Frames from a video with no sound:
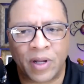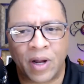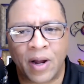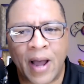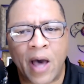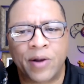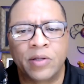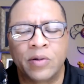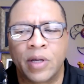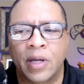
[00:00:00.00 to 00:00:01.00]
How do
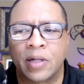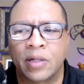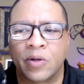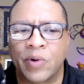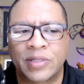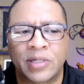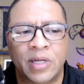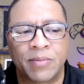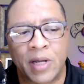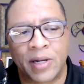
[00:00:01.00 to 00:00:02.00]
you get the rest of the
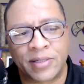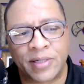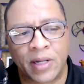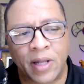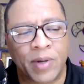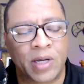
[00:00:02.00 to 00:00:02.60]
team to understand that?